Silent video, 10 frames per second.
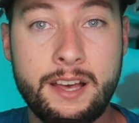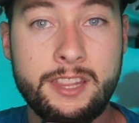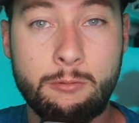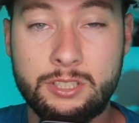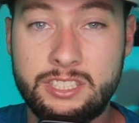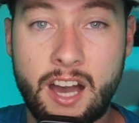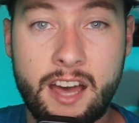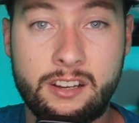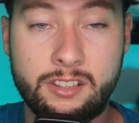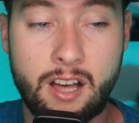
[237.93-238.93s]
there was
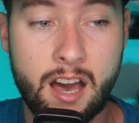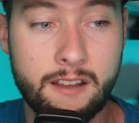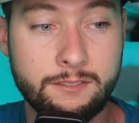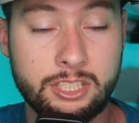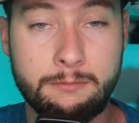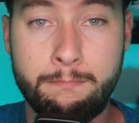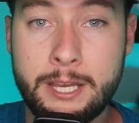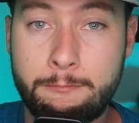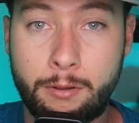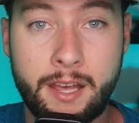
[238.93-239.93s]
not a lot of just
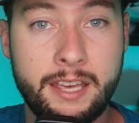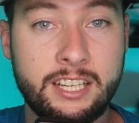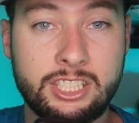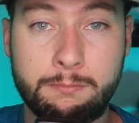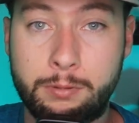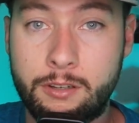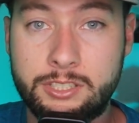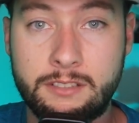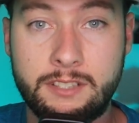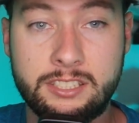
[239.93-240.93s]
big play
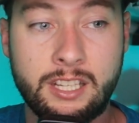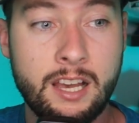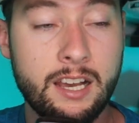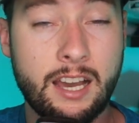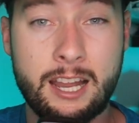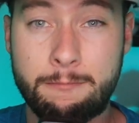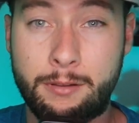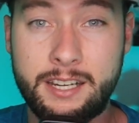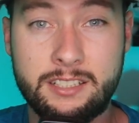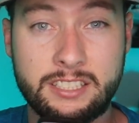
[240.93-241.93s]
explosiveness kind of
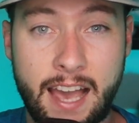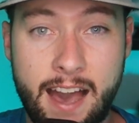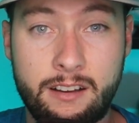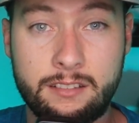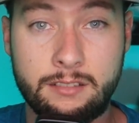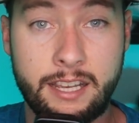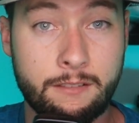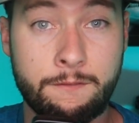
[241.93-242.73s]
players out like